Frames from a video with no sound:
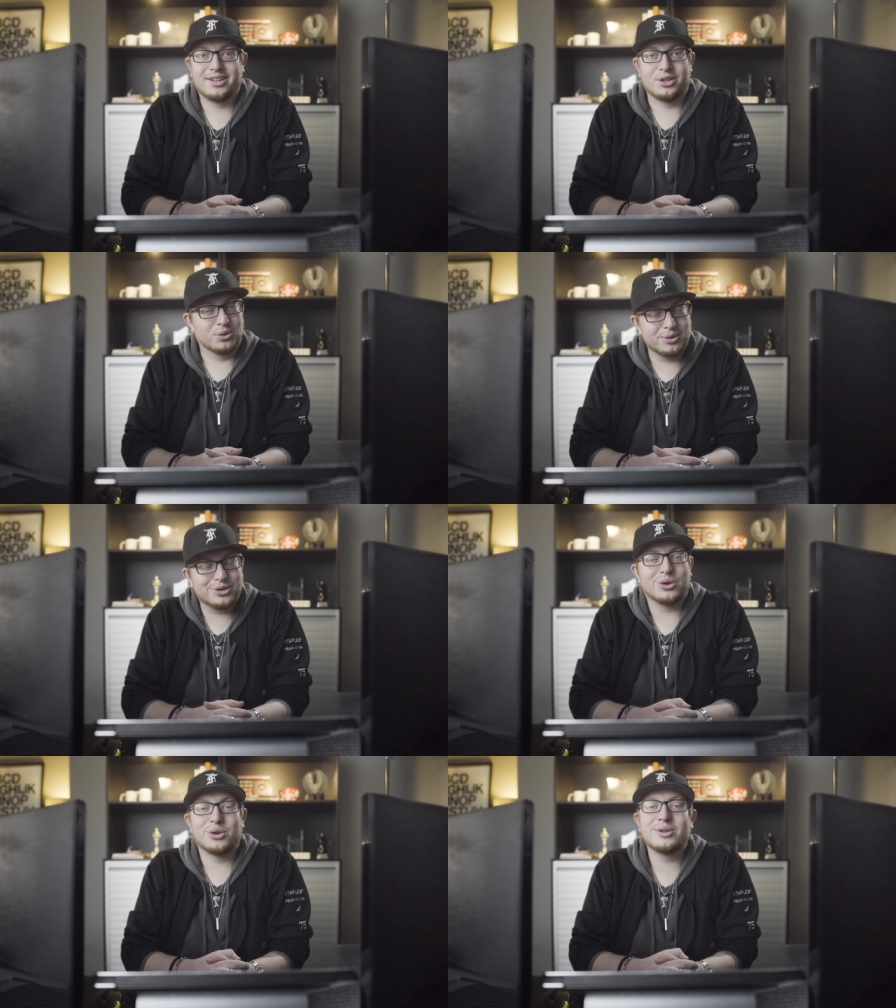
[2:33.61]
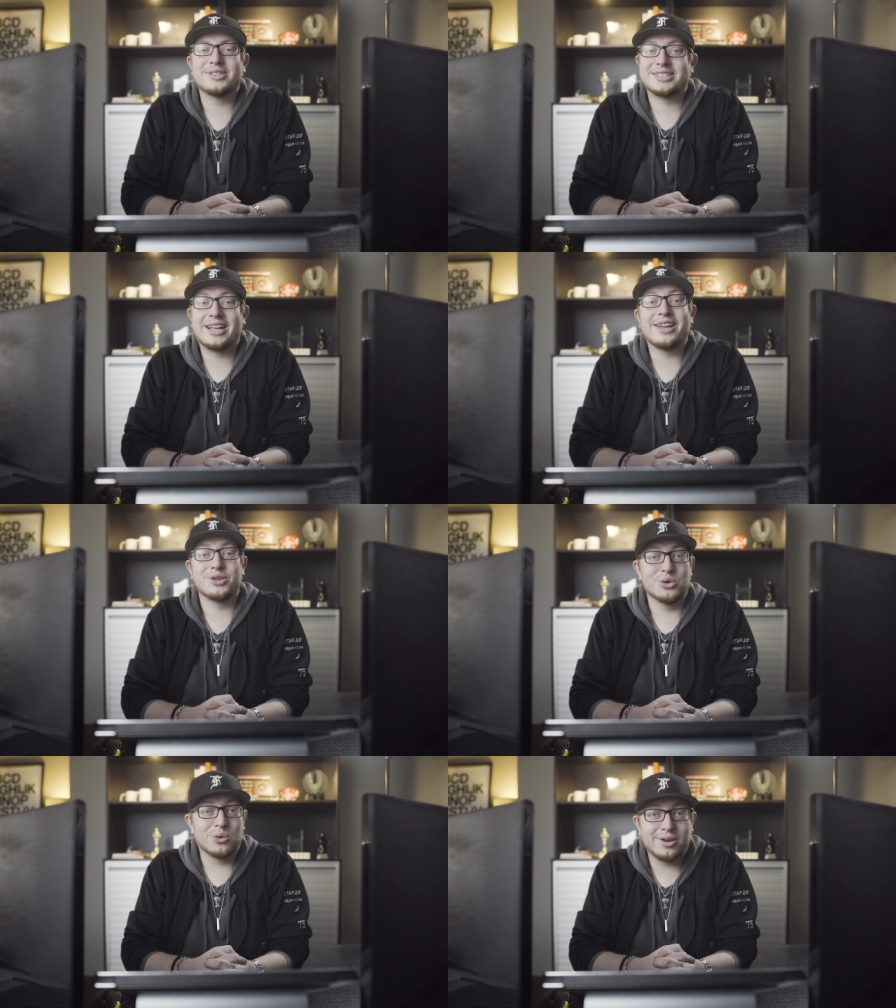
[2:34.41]
Your goal is to get
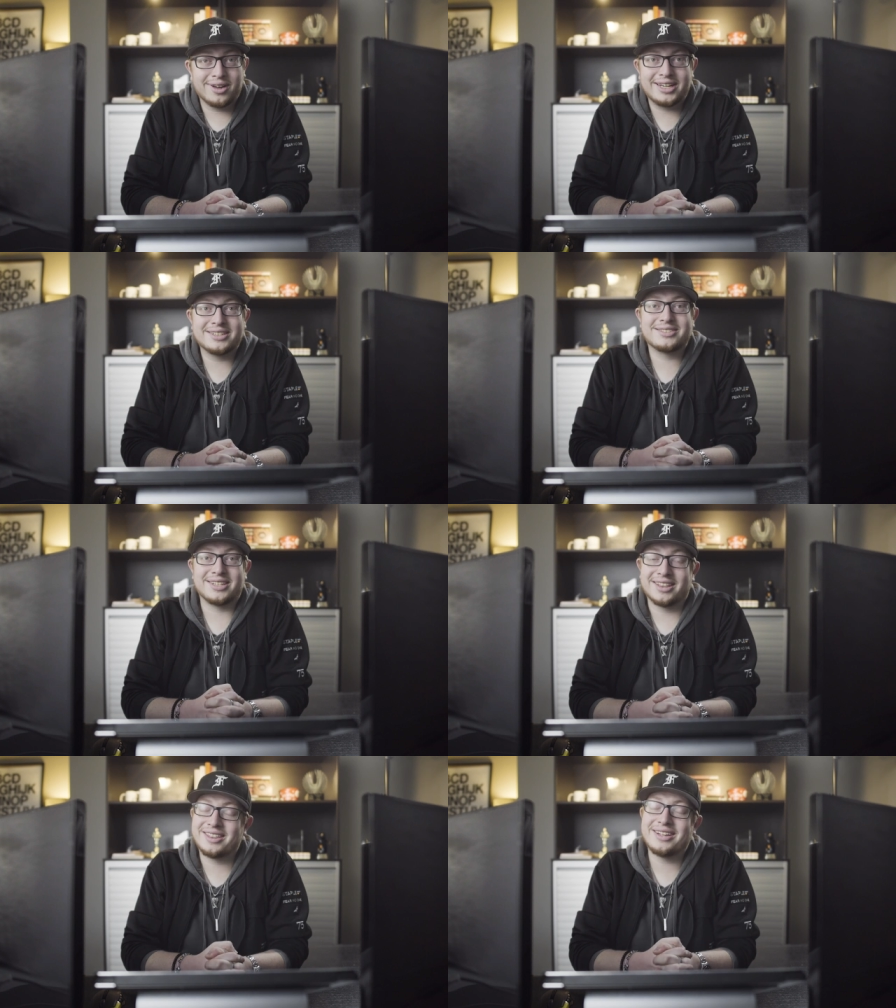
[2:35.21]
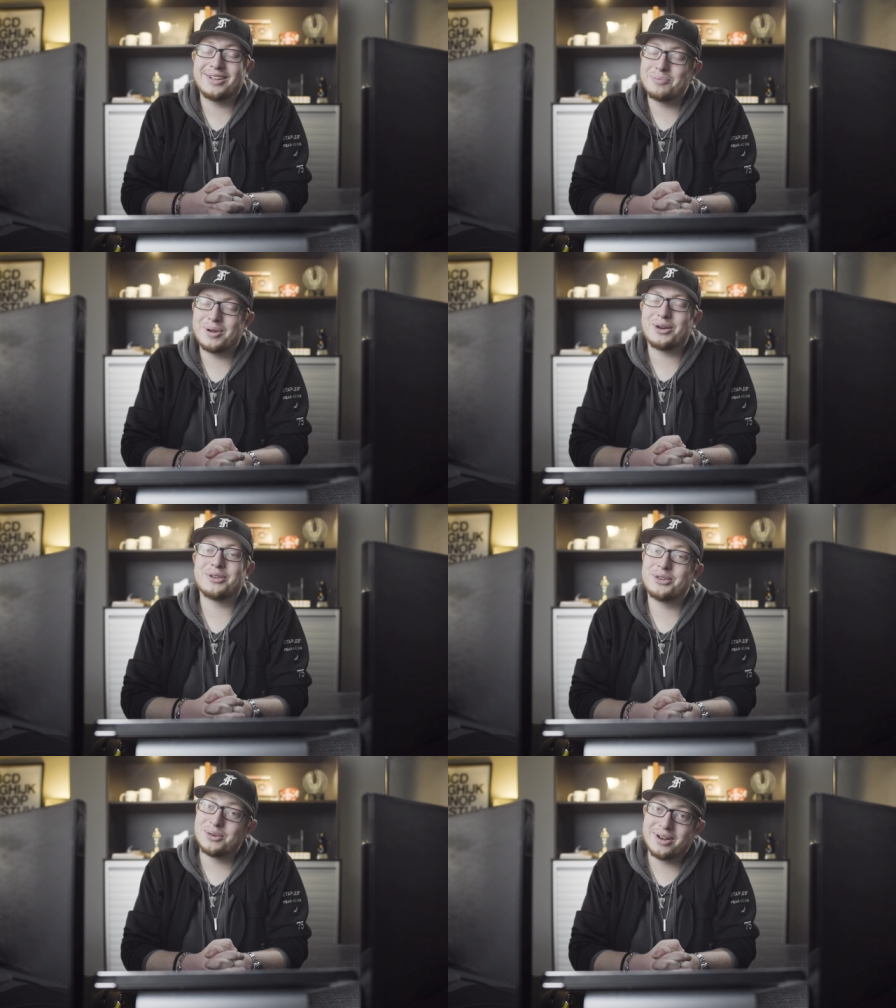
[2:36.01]
your audience to think
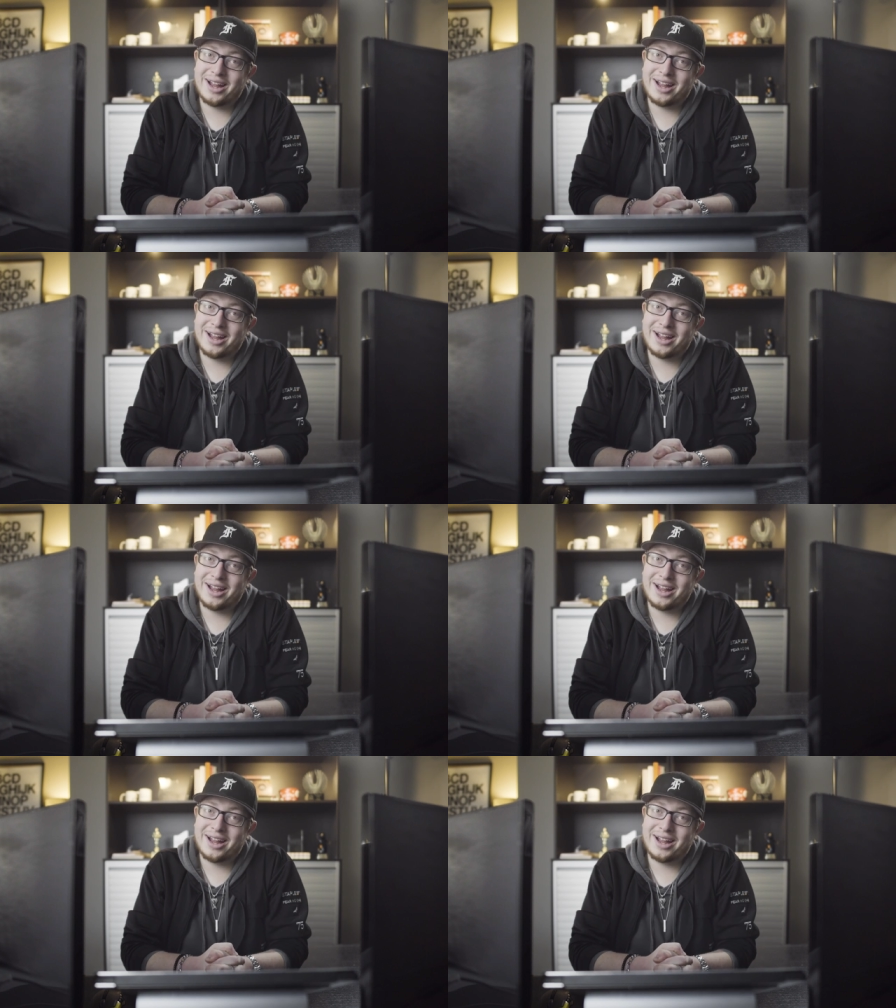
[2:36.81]
about your